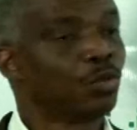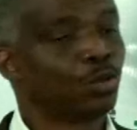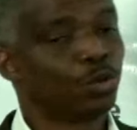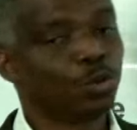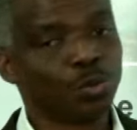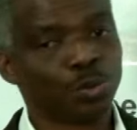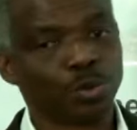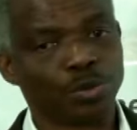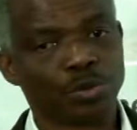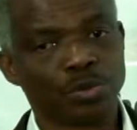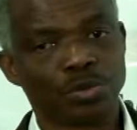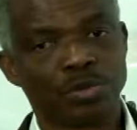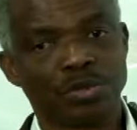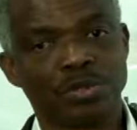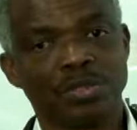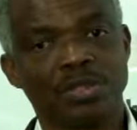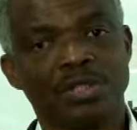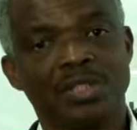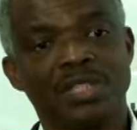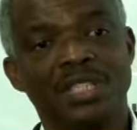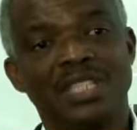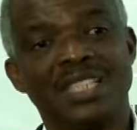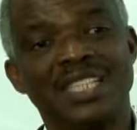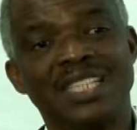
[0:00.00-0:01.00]
Two,
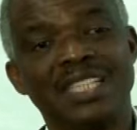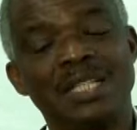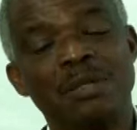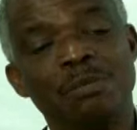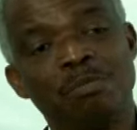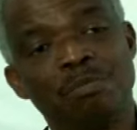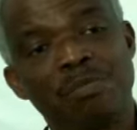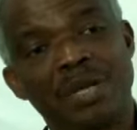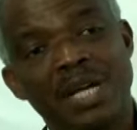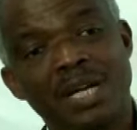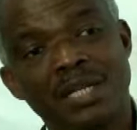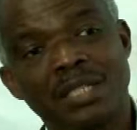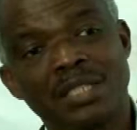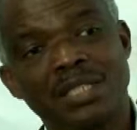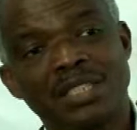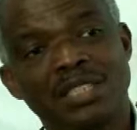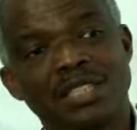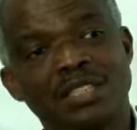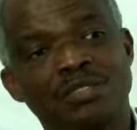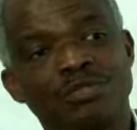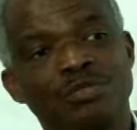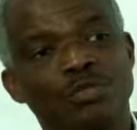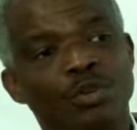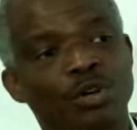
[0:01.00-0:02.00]
the
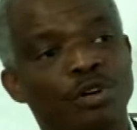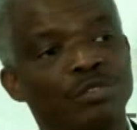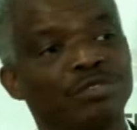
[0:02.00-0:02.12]
imperative